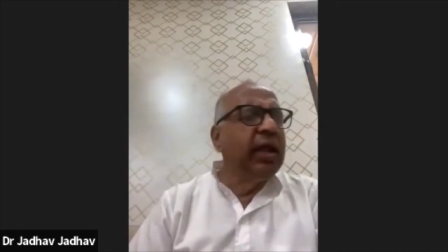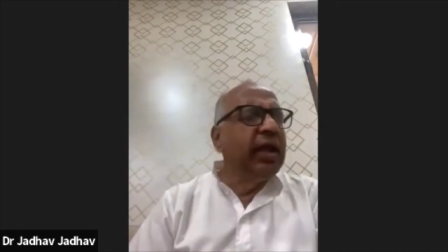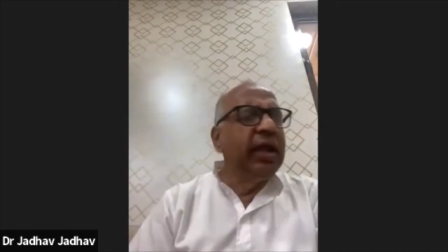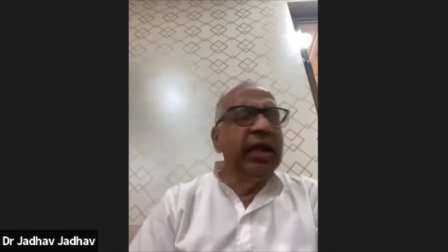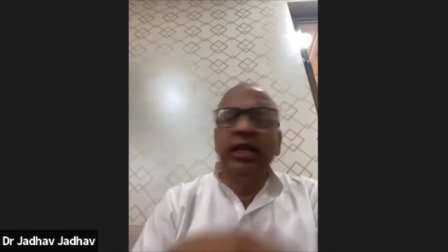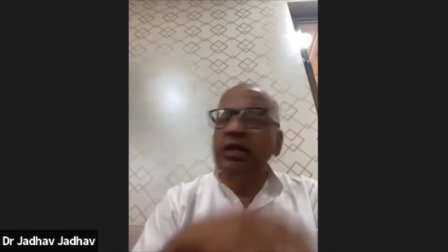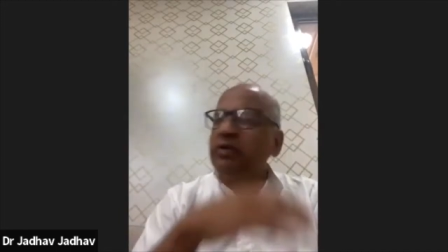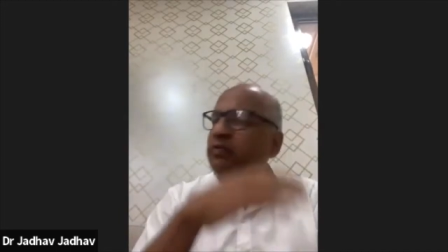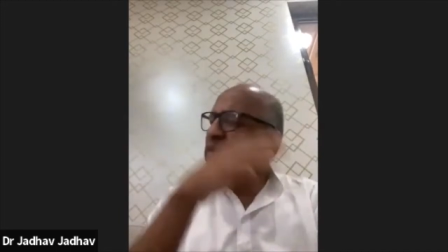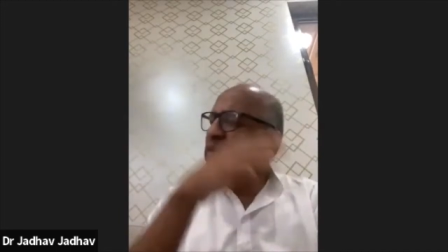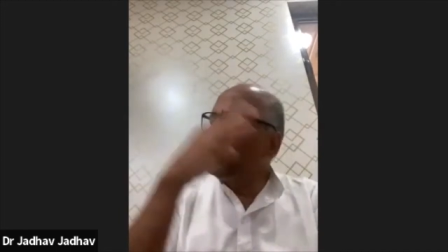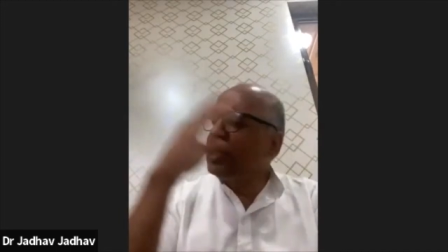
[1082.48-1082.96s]

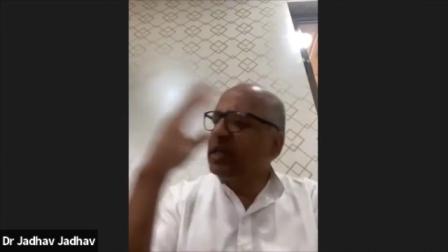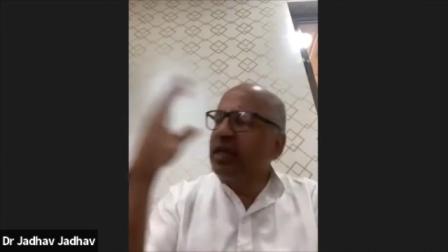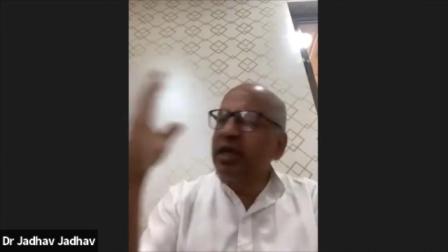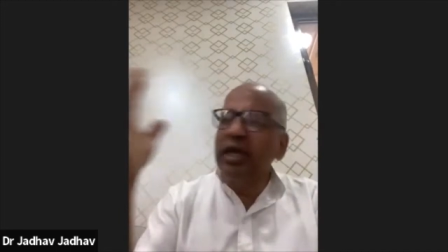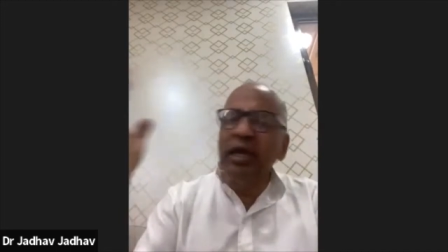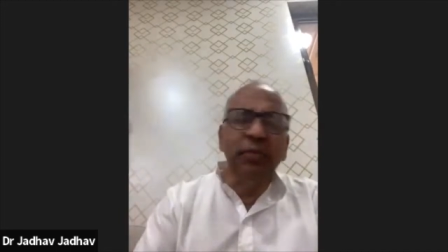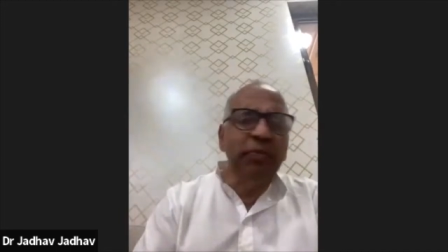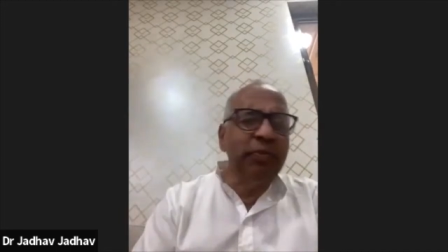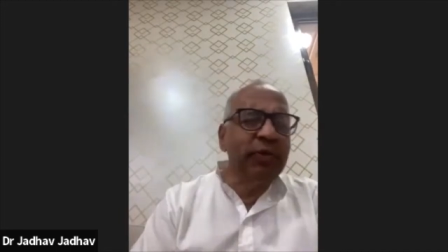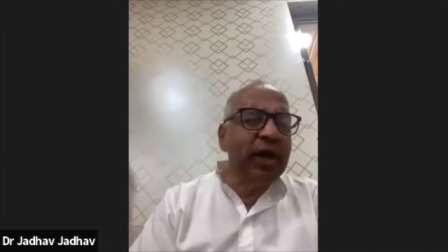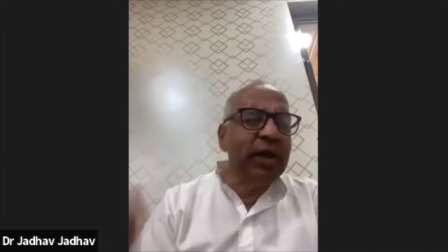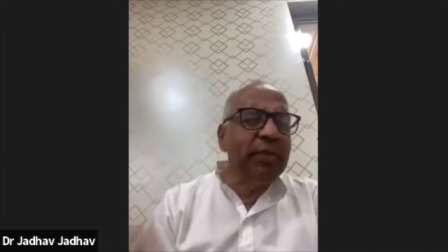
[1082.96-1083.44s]
It will
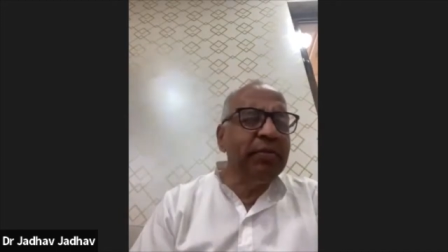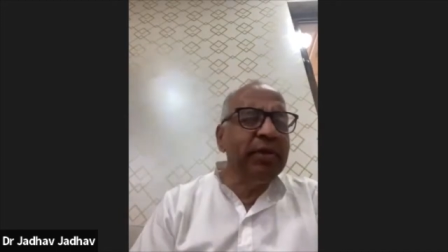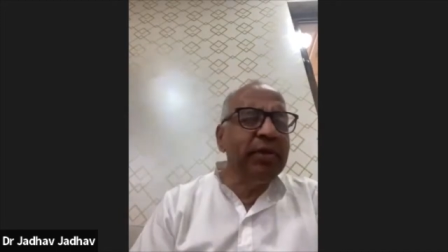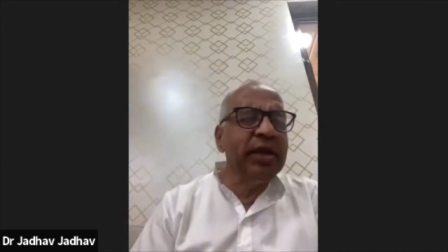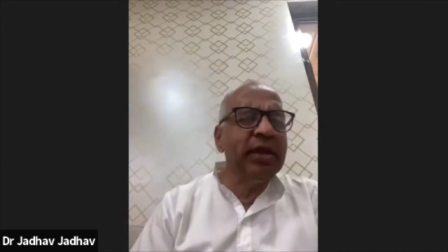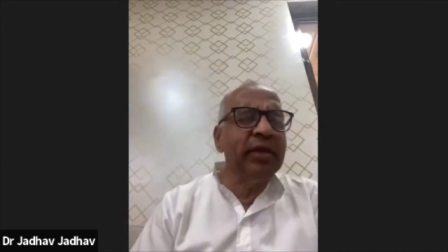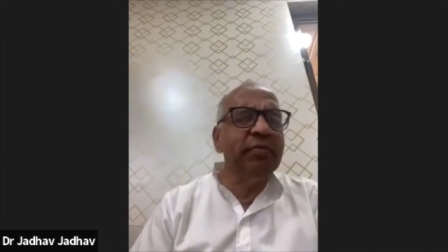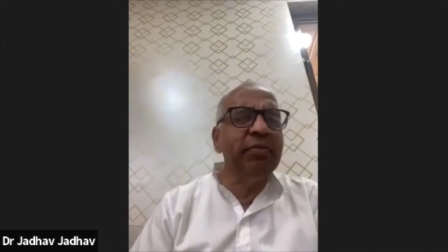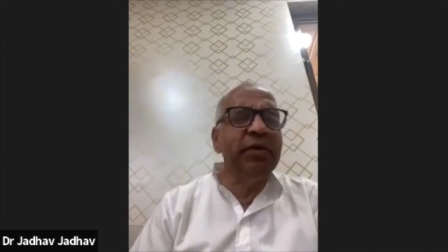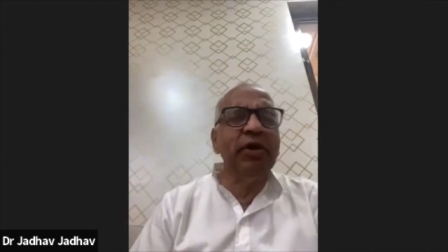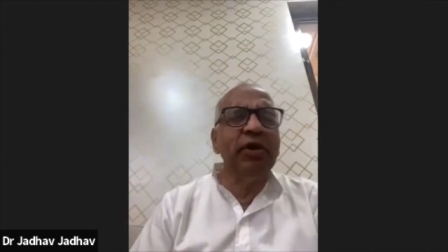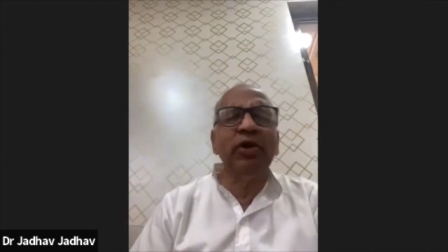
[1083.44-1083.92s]
keep
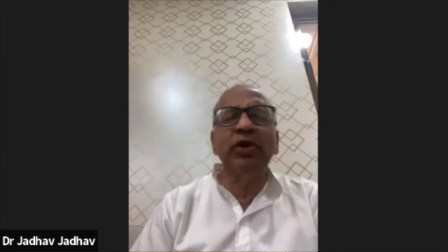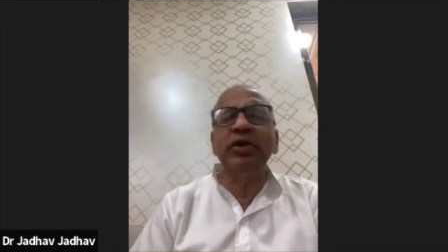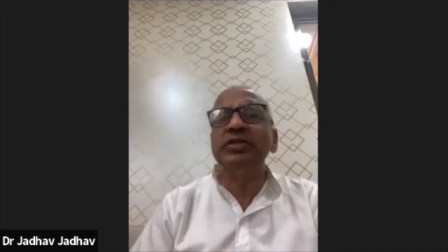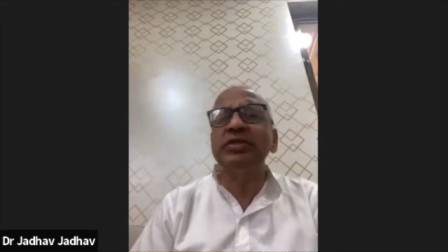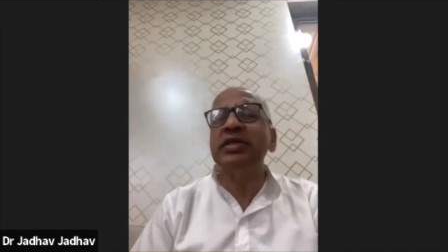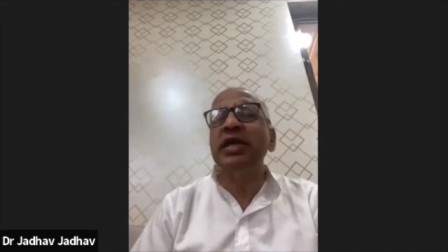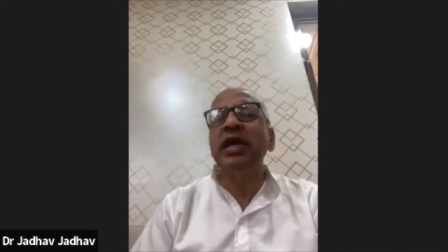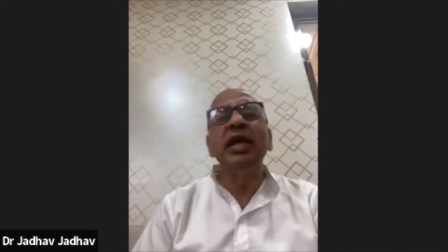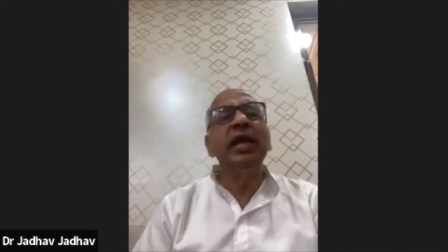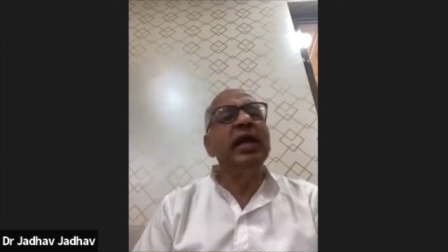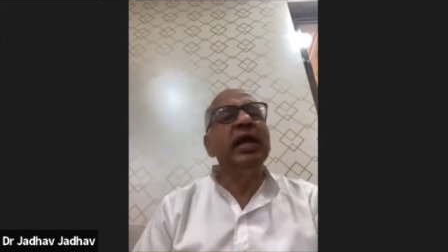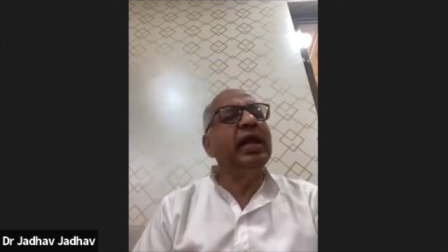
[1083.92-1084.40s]
coming because
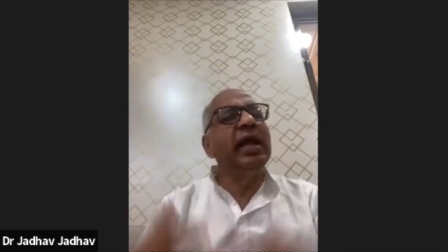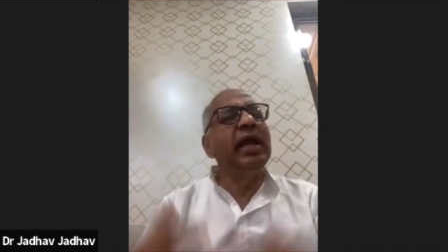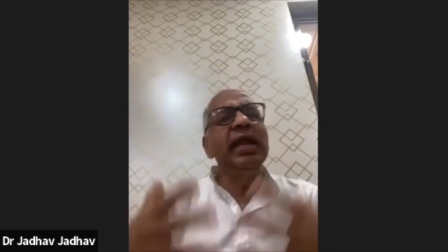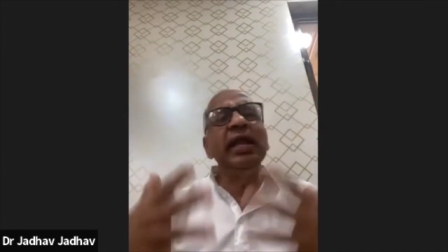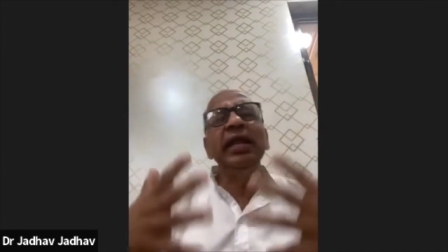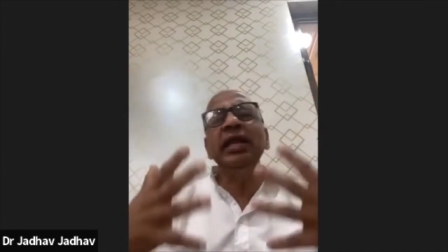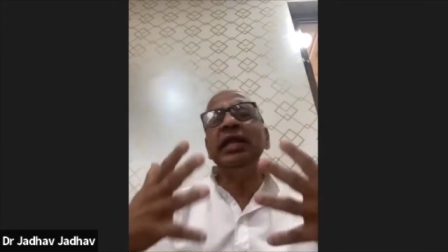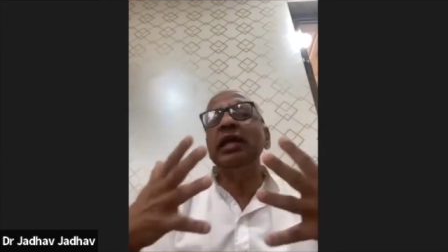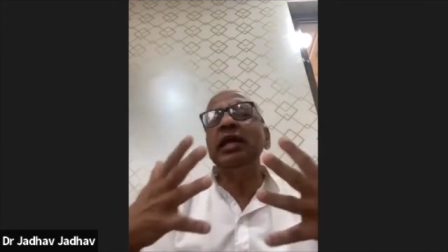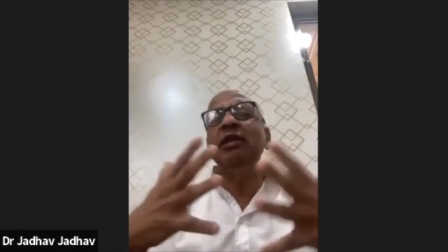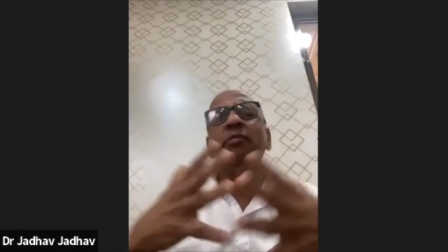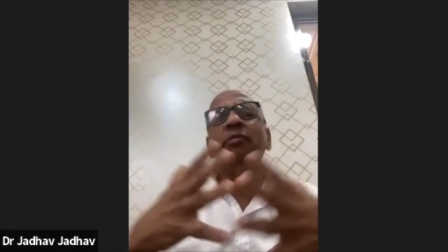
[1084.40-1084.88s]

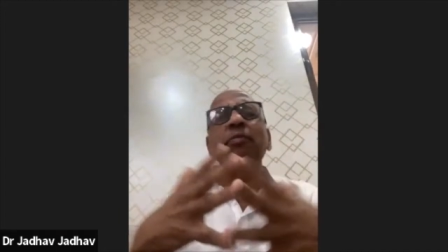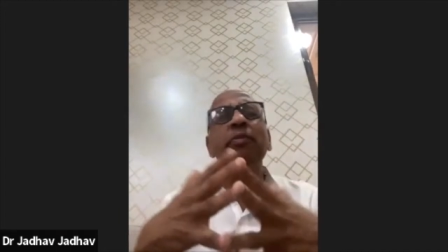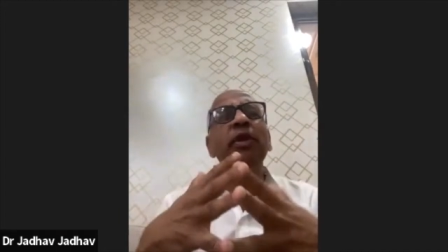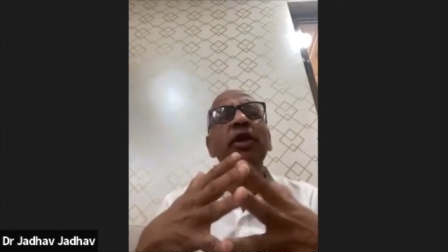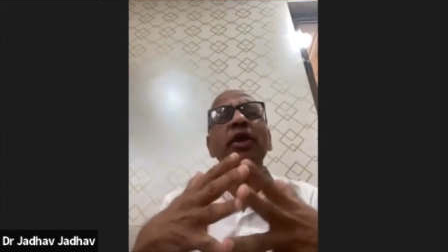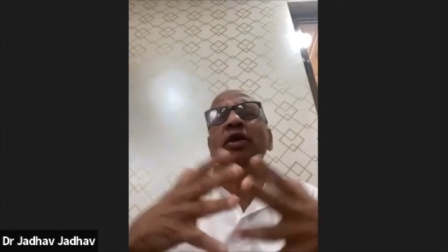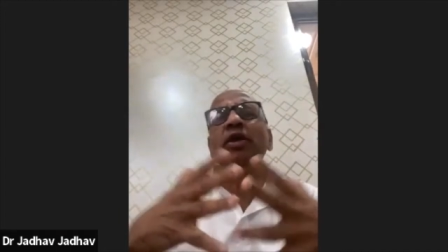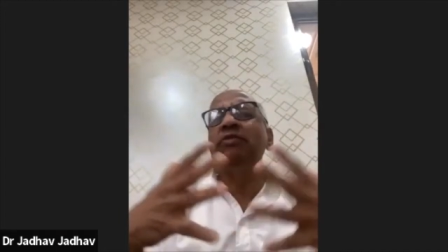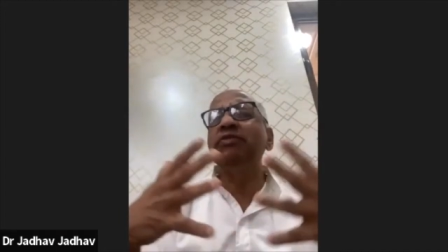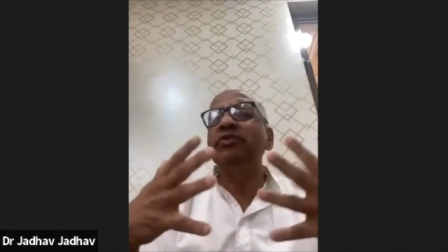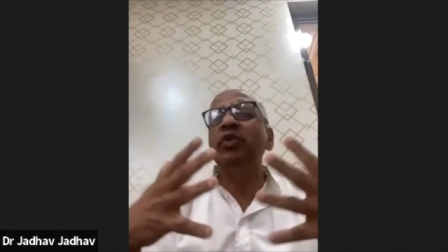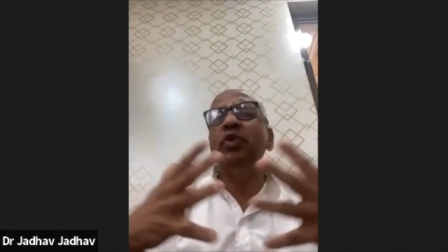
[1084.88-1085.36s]
interplay of